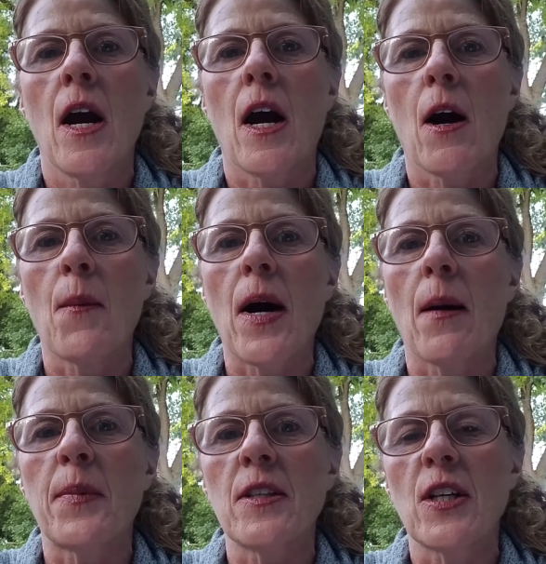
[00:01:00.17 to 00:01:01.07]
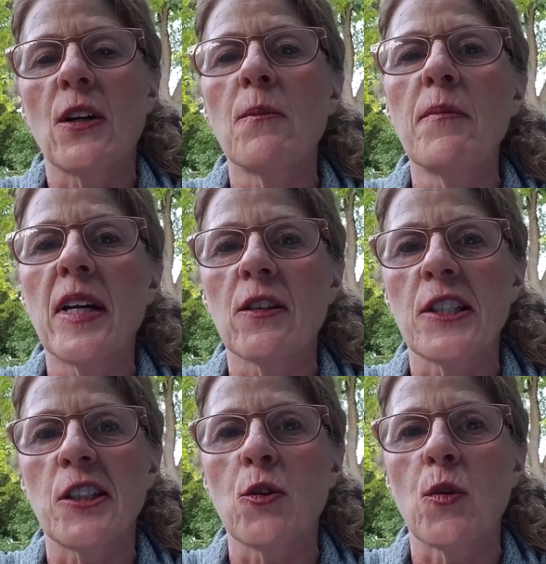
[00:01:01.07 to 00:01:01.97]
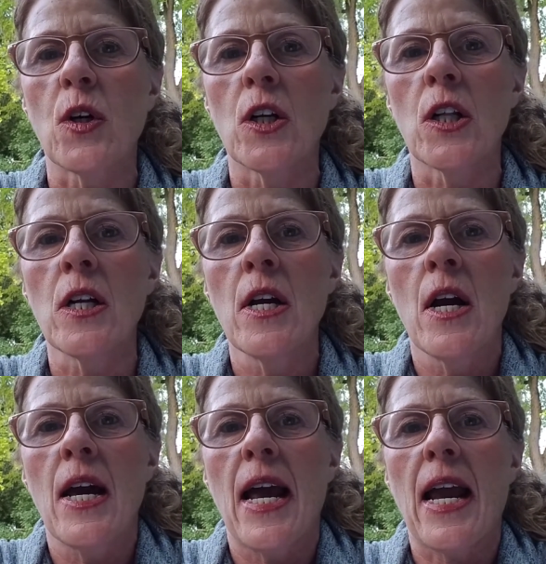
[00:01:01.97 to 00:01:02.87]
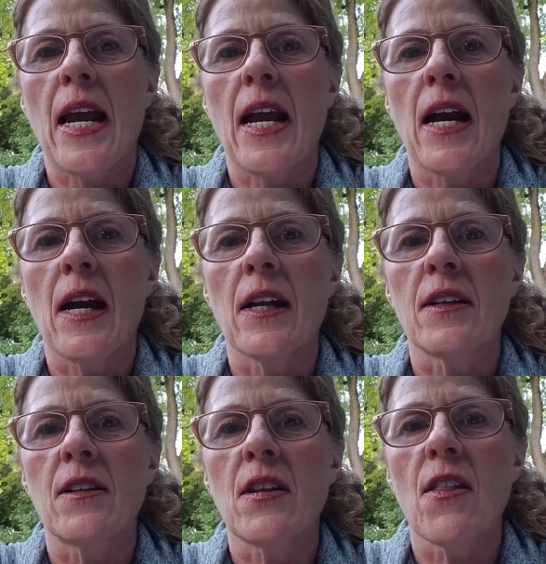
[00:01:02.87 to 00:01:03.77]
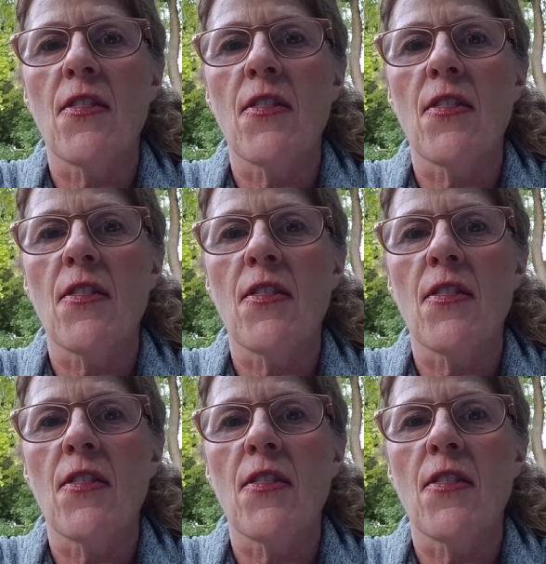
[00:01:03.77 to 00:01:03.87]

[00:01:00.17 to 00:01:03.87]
up until middle school. And